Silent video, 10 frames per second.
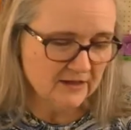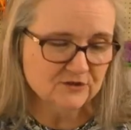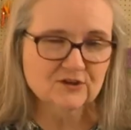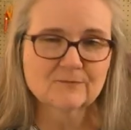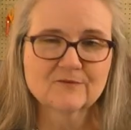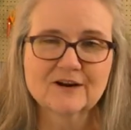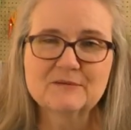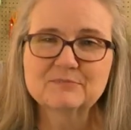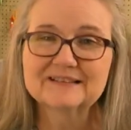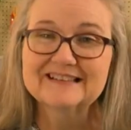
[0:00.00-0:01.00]
So I'm very
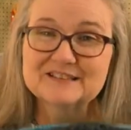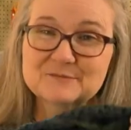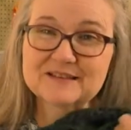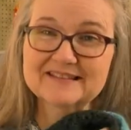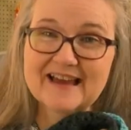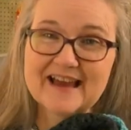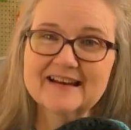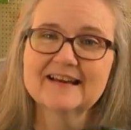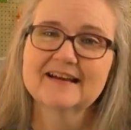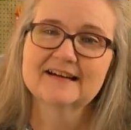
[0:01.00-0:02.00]
pleased with that.
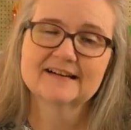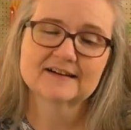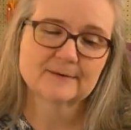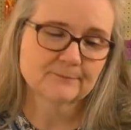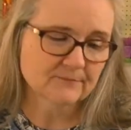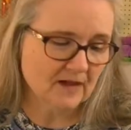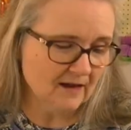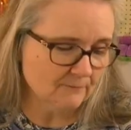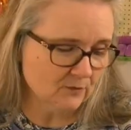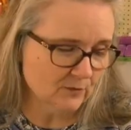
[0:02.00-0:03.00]
Um,
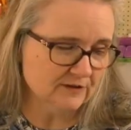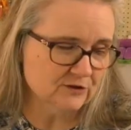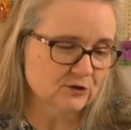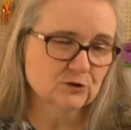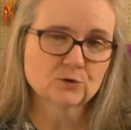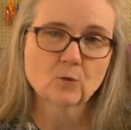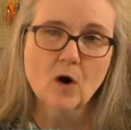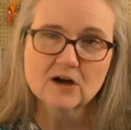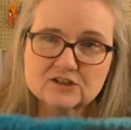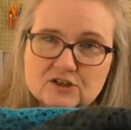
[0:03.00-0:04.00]
I'm going to
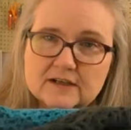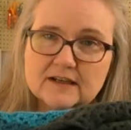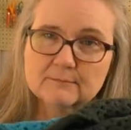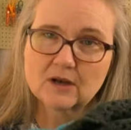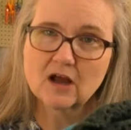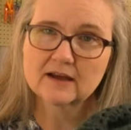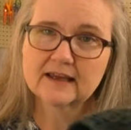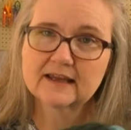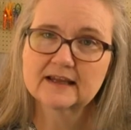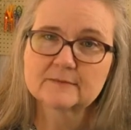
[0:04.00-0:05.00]
wash it and block
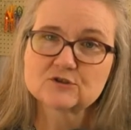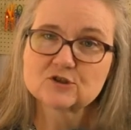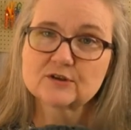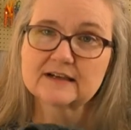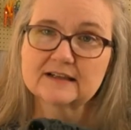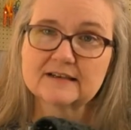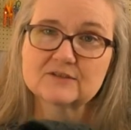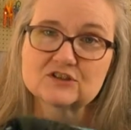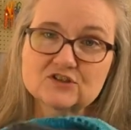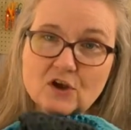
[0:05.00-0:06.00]
it, and I'm sure it'll
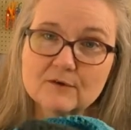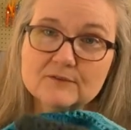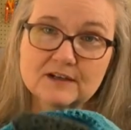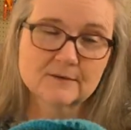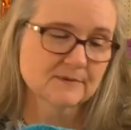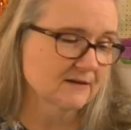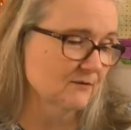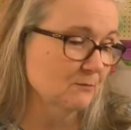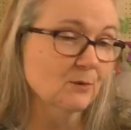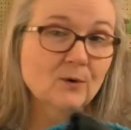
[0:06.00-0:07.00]
even soften up
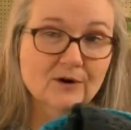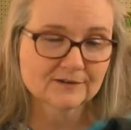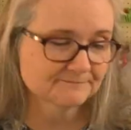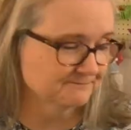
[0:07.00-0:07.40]
even more.